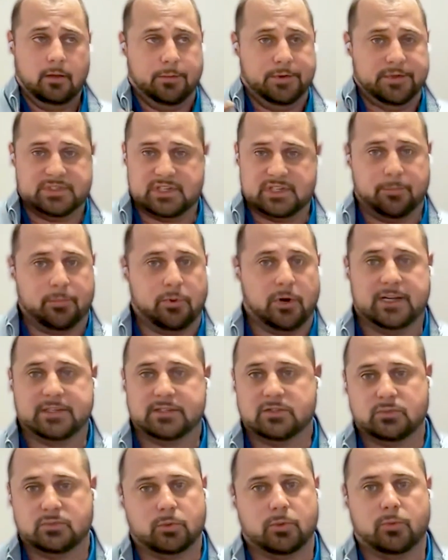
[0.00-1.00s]
with some
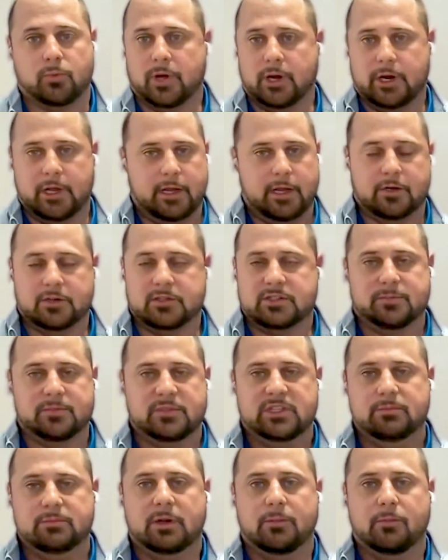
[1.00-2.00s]
process we're running or some
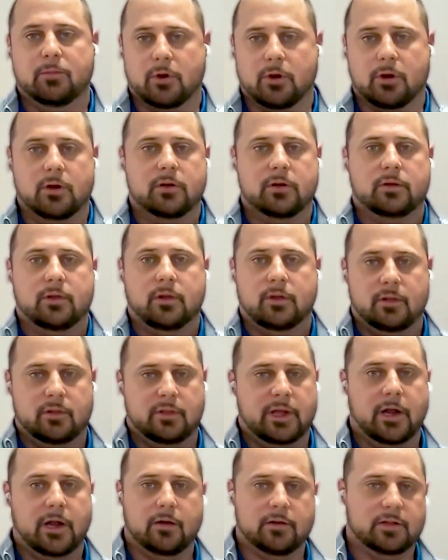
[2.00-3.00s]
team member
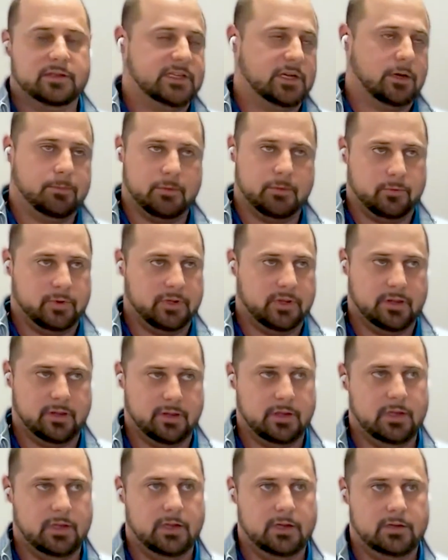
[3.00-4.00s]
there that's helping with
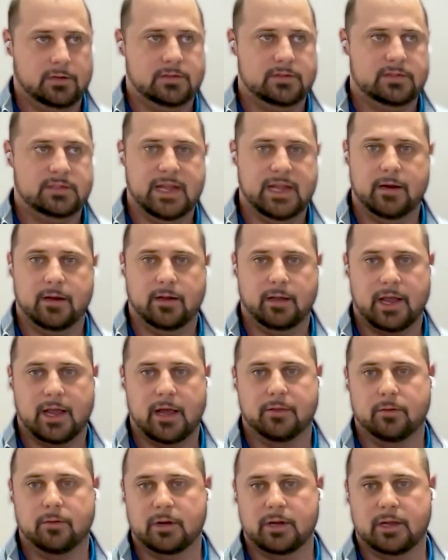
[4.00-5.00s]
the data
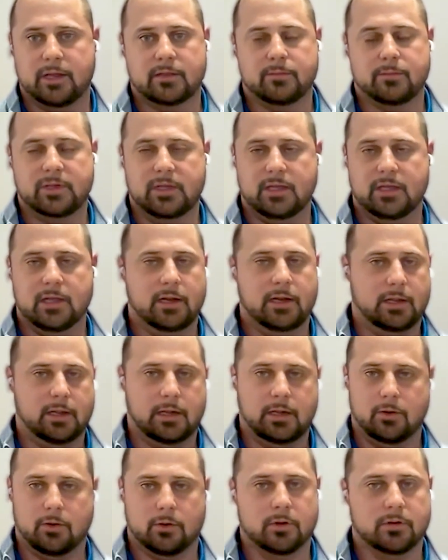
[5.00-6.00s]
gathering at the
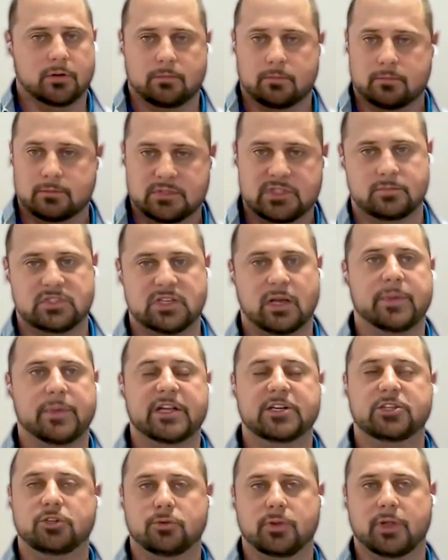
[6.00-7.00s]
beginning, or some
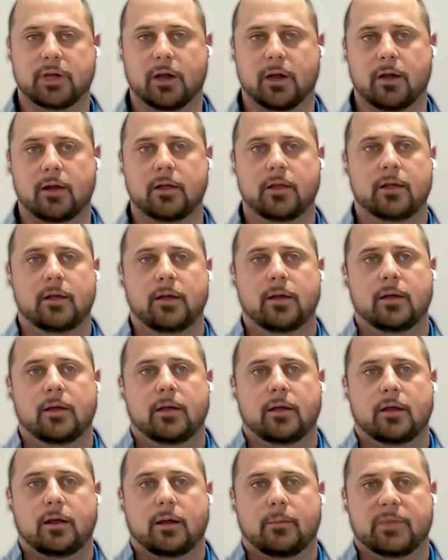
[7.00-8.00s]
issue there
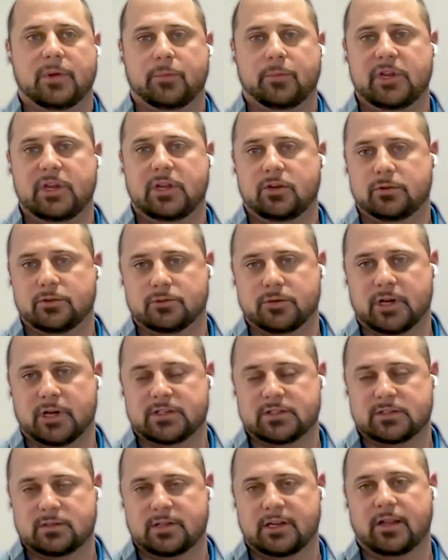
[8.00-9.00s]
that we need to
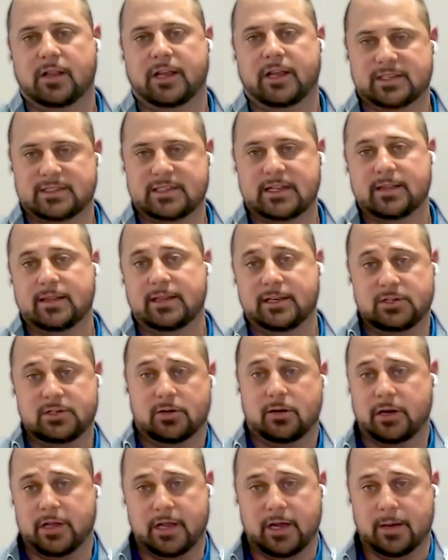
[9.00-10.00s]
address that like set the
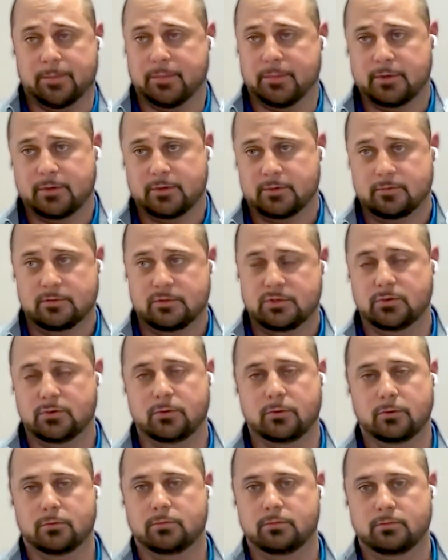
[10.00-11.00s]
attorney up
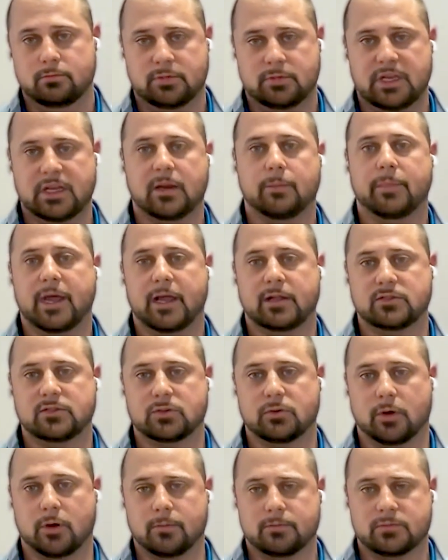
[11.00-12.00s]
to get a bad
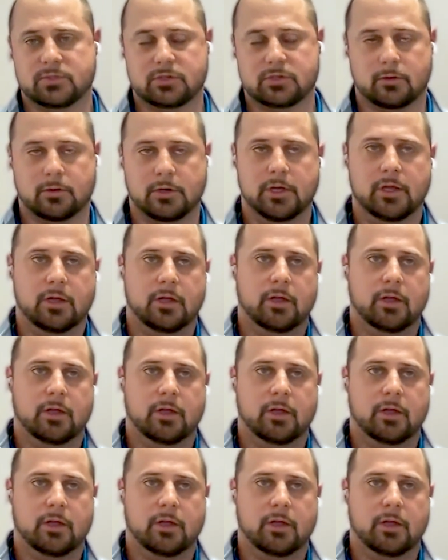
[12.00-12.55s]
score. So